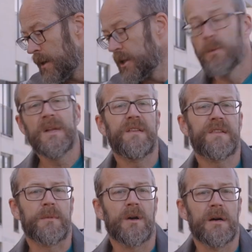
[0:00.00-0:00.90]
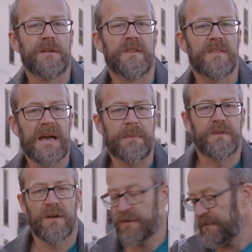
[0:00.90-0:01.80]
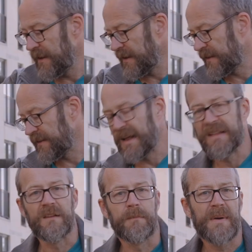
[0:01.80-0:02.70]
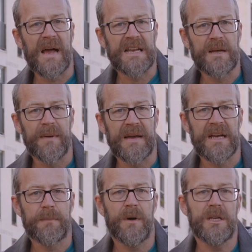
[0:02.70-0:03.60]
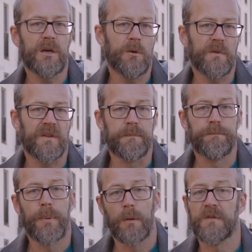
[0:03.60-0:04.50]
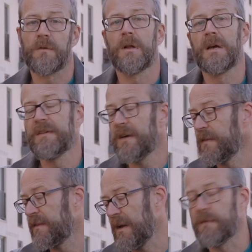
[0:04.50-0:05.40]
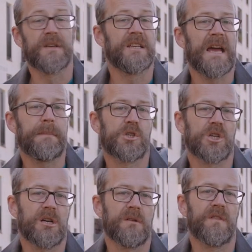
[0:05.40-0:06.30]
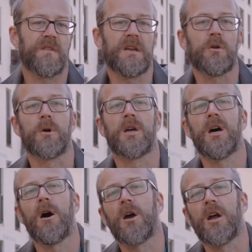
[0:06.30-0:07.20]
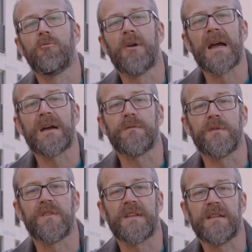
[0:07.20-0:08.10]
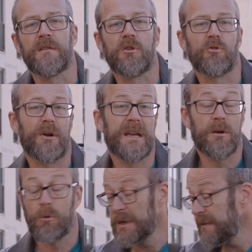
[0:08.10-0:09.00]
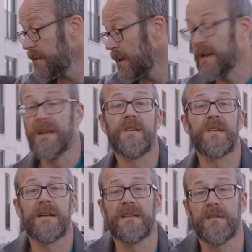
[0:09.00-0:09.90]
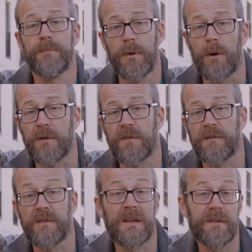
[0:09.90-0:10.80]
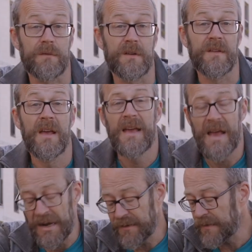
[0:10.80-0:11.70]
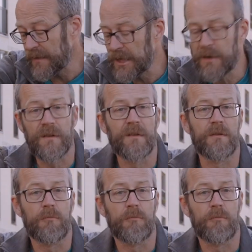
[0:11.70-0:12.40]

You'll need some kind of adapter to fit a standard pannier bag, but you can also bolt on a load of other stuff, a Yep child seat or a cargo rack for a standard crate, or even an insulated box for deliveries. Anything that uses the